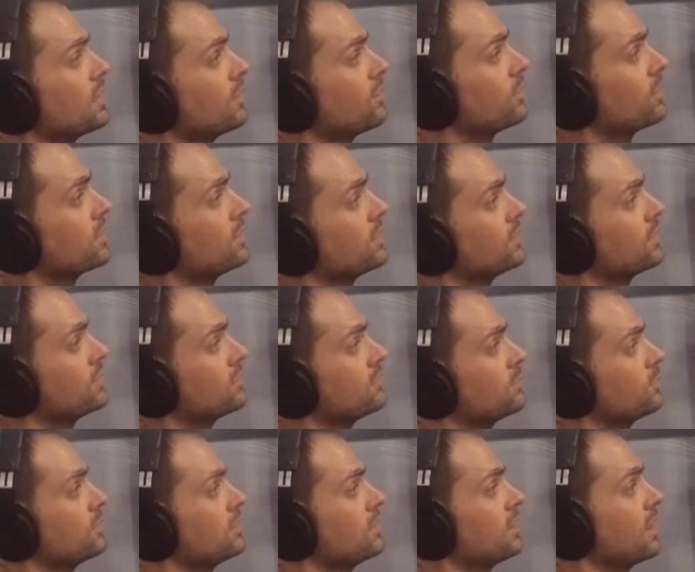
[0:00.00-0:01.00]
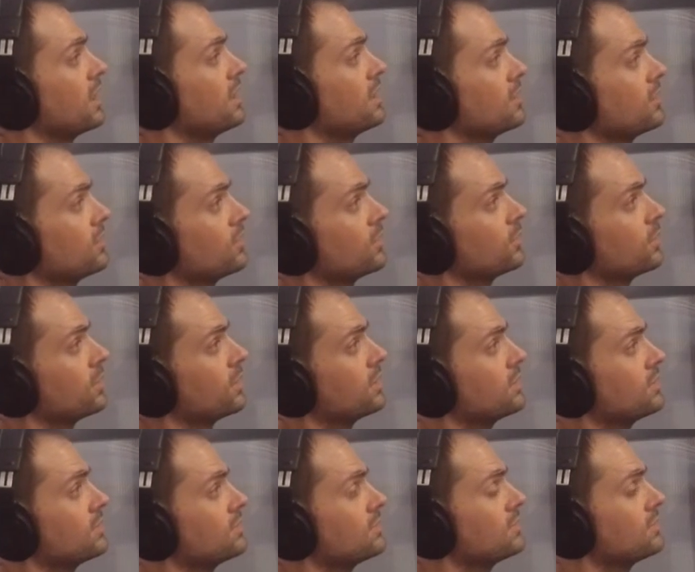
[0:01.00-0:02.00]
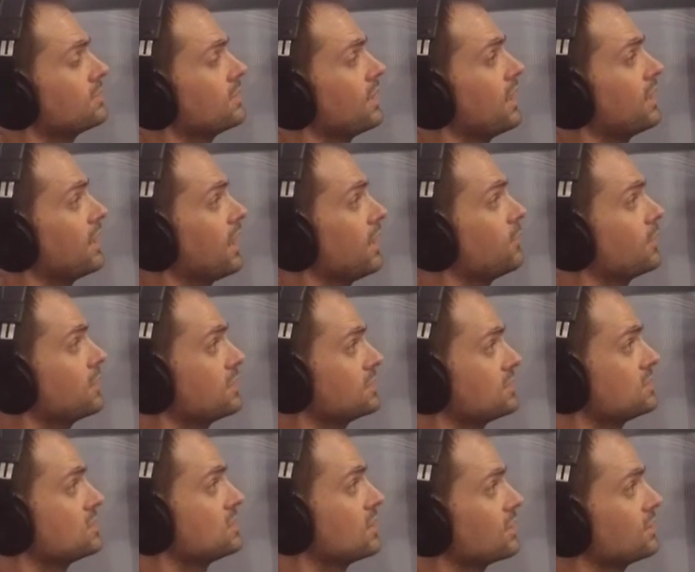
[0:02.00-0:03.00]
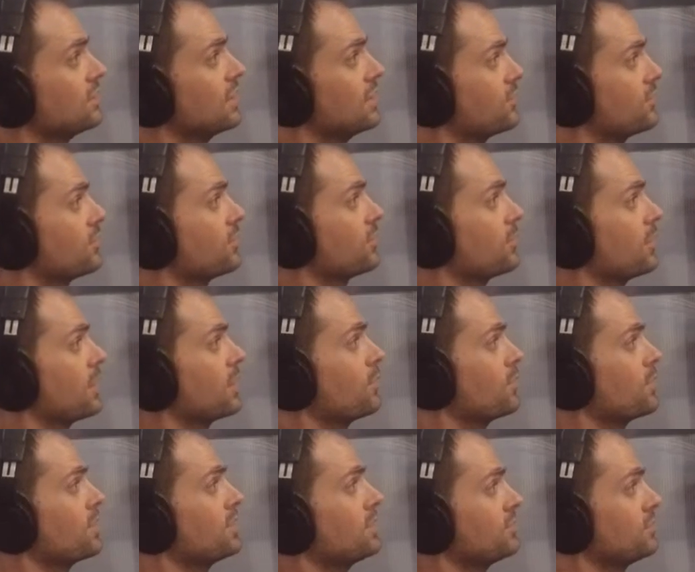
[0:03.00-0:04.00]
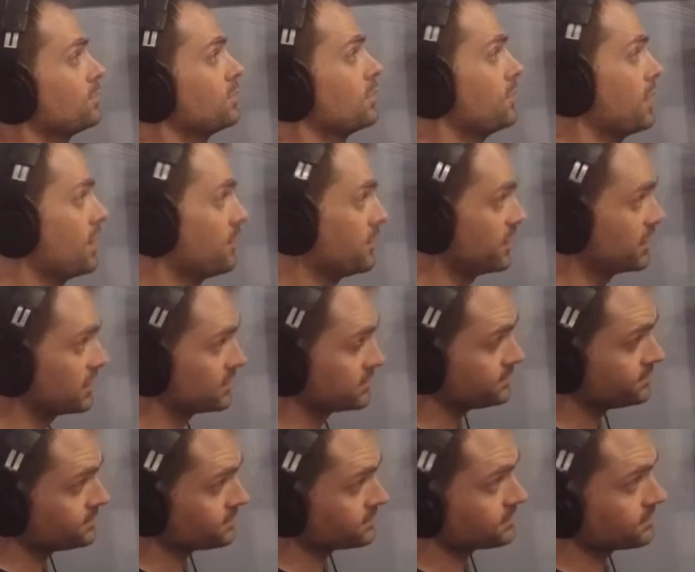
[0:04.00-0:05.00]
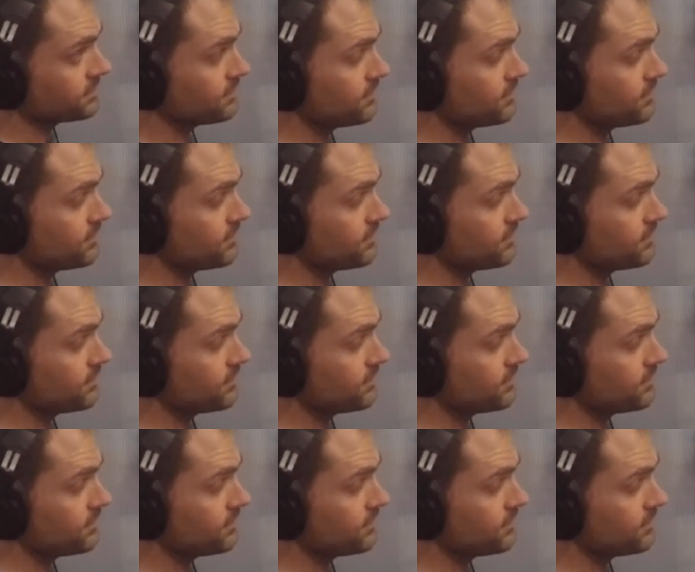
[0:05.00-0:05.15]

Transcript: I wanted it to be. I didn't only want it I, I wanted to share love with her, but I wanted it to be public. Sure.